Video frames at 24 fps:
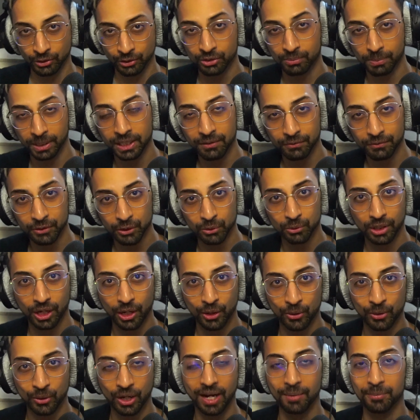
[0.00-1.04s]
So as many of you
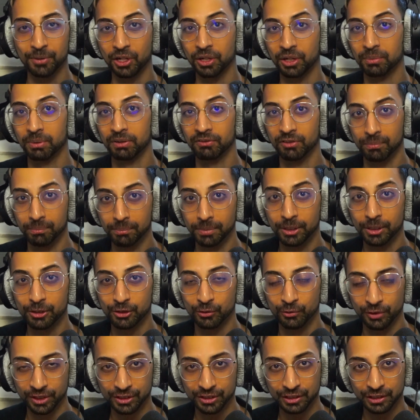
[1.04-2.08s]
know, I've been on a bit of a
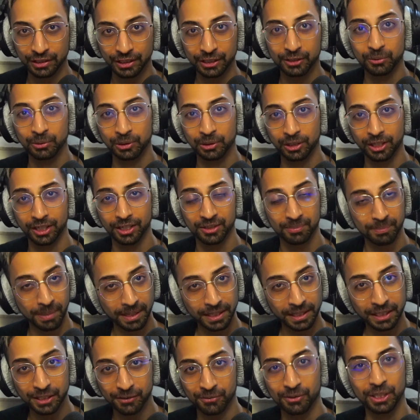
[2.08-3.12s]
mission recently to learn as
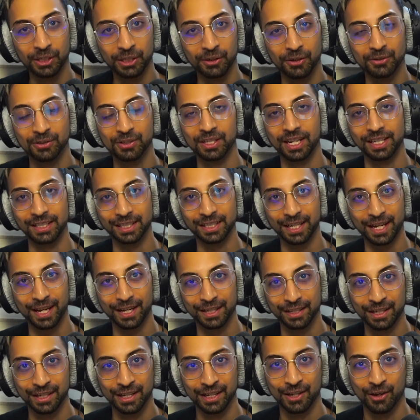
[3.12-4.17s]
many different heroes as I
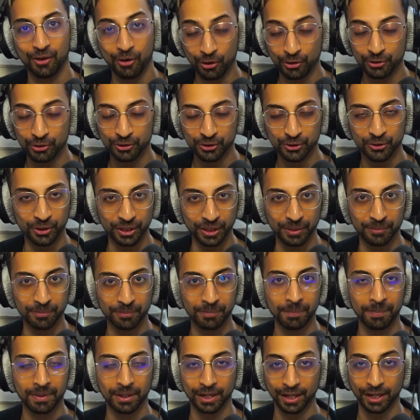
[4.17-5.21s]
can on
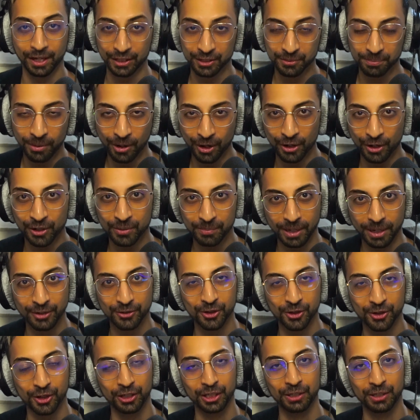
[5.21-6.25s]
stream. And as part of my
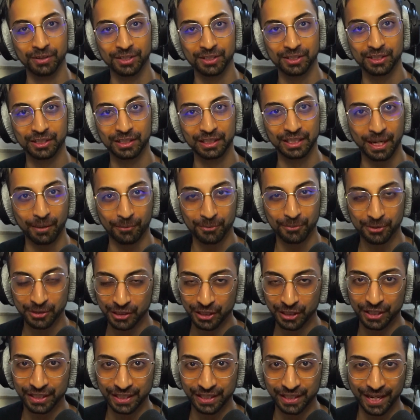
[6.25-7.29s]
journey recently, I was
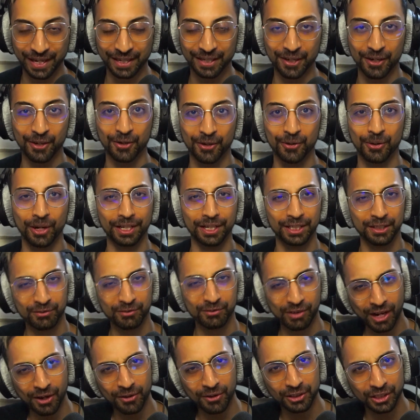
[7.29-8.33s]
learning Echo, and in
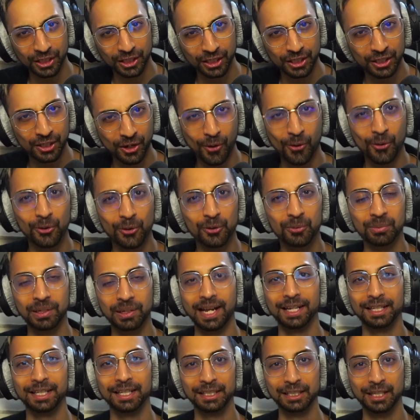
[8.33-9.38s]
around the gold
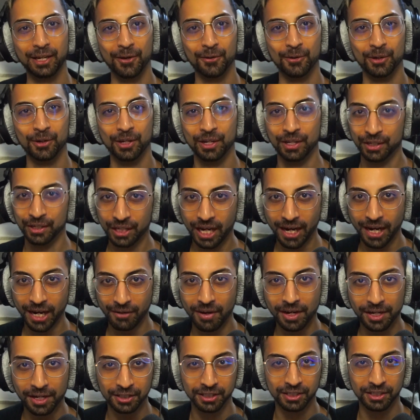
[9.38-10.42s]
plat elo, I
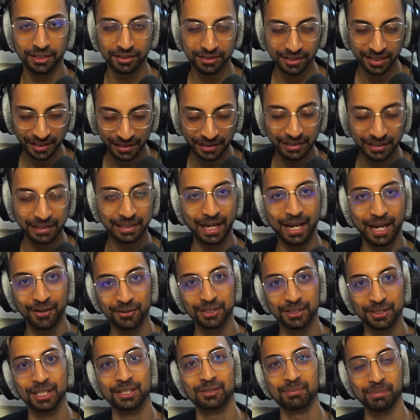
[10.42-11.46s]
ran into this
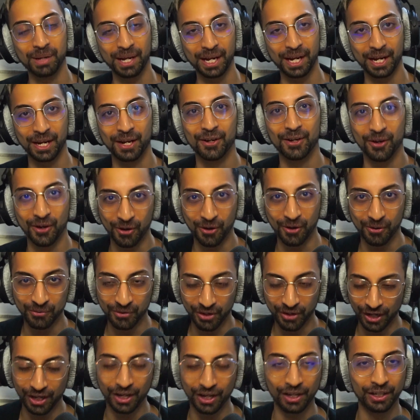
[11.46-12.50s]
hilarious pair of
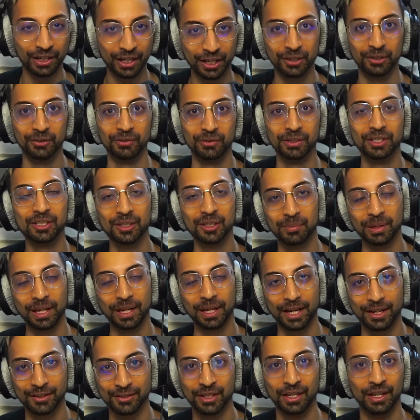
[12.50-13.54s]
Ana and Orisa
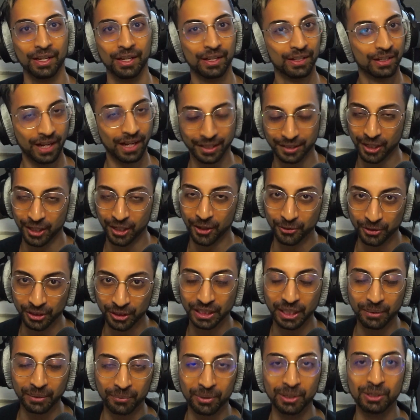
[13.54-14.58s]
players. I don't
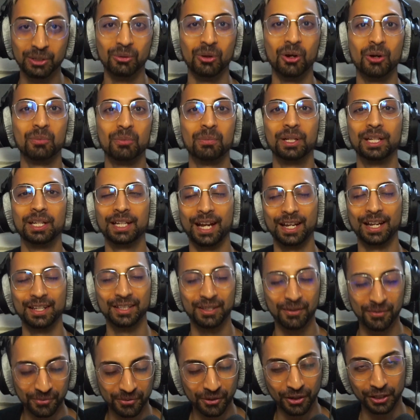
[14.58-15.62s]
think they were duoed, but they had
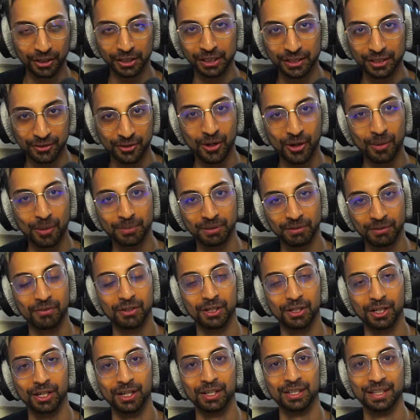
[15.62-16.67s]
the funniest comms I've
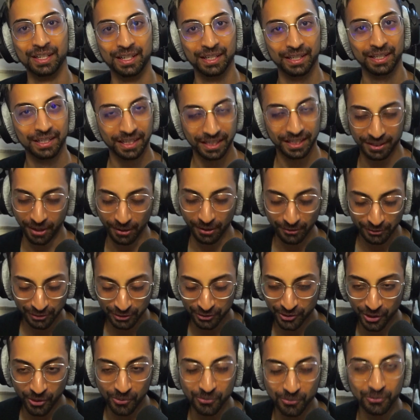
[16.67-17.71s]
ever heard. It was
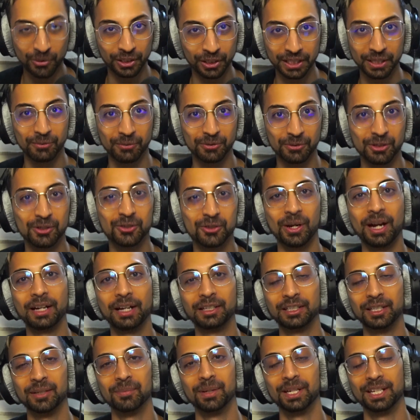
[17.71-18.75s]
actually so funny that it was
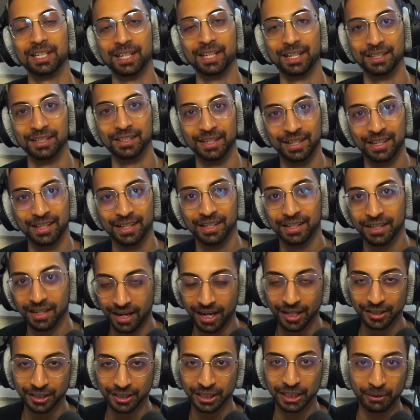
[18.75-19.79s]
distracting me, and
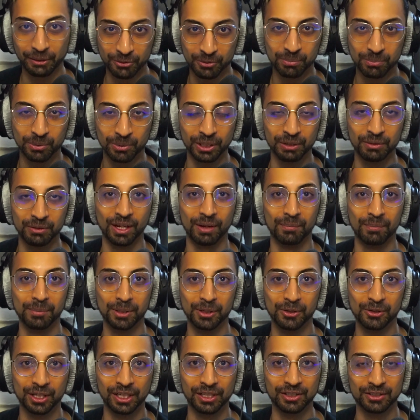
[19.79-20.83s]
I think it was pretty
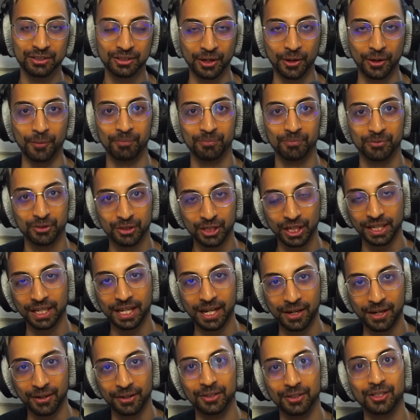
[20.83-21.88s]
amusing, so check it
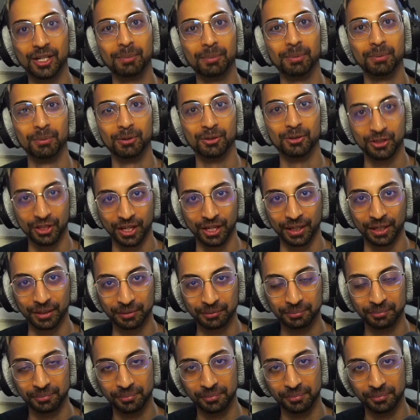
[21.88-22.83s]
out and tell me what you think.